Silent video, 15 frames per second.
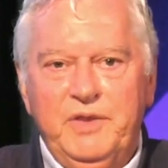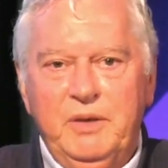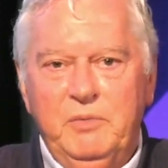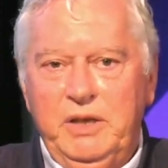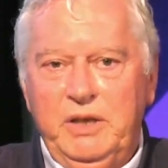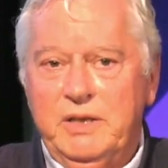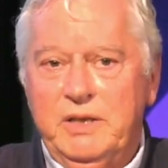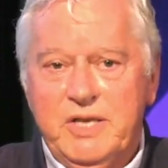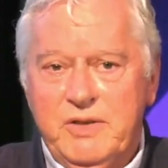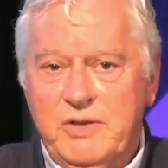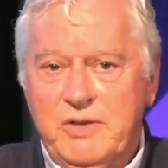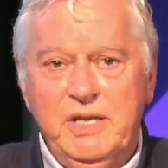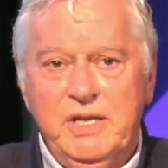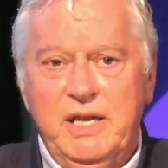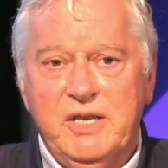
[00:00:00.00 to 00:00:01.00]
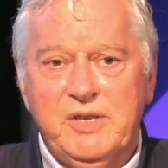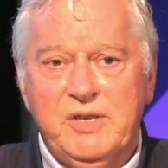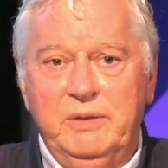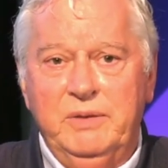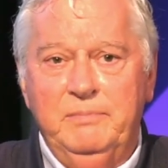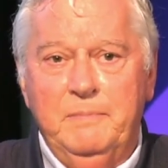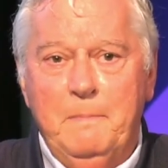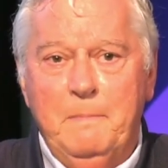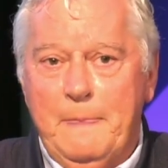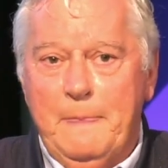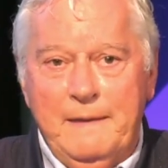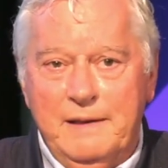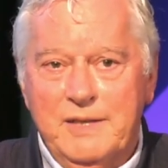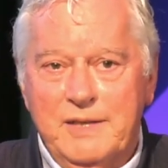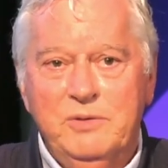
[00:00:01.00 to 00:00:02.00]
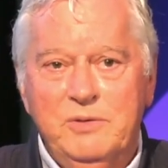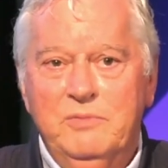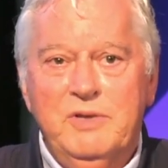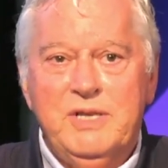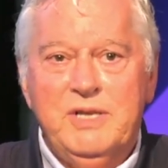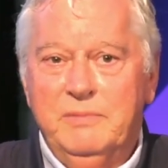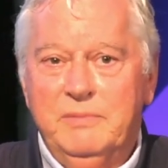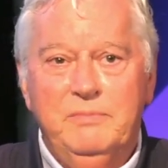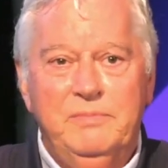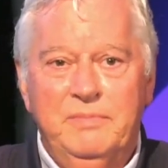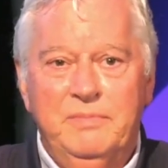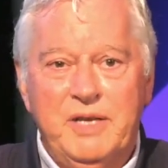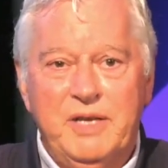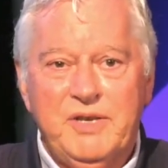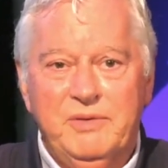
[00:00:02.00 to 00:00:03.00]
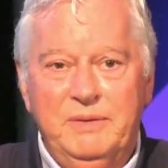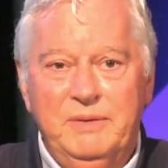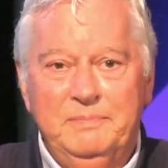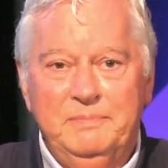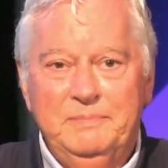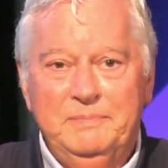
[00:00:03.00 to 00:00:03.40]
And my answer is the next one. It's always the best one.